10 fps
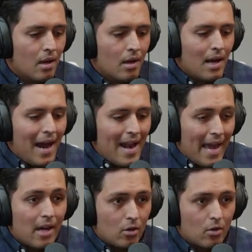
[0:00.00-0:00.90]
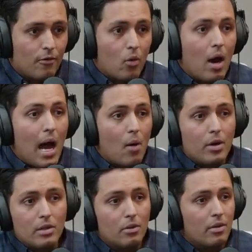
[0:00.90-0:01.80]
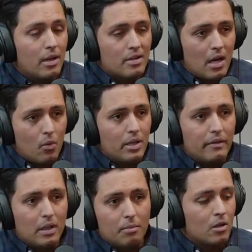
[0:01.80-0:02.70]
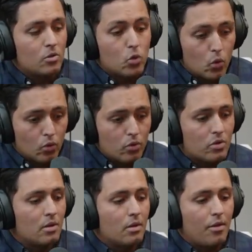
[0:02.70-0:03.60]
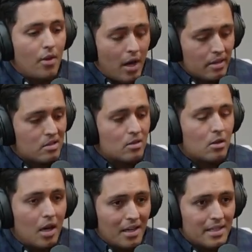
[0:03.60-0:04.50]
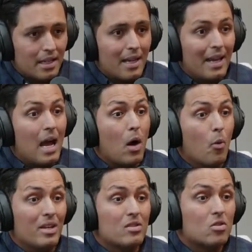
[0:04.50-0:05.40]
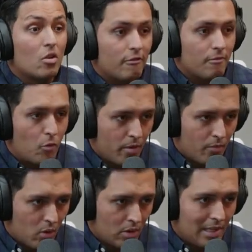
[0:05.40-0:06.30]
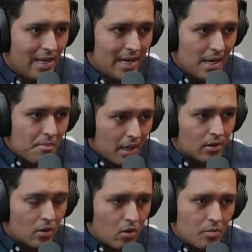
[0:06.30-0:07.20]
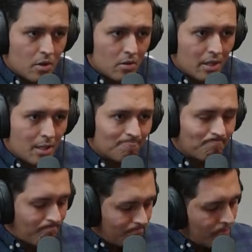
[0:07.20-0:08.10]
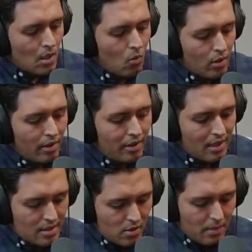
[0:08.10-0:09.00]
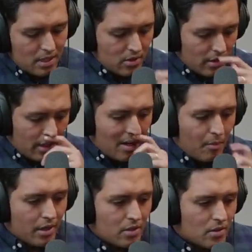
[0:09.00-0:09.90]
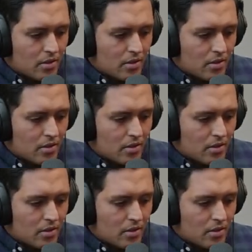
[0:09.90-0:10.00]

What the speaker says: an anchor for how we do things, how we develop tools, thoughts, content, and how we serve, more importantly, and impact our community. One of the things that you mentioned there about insurance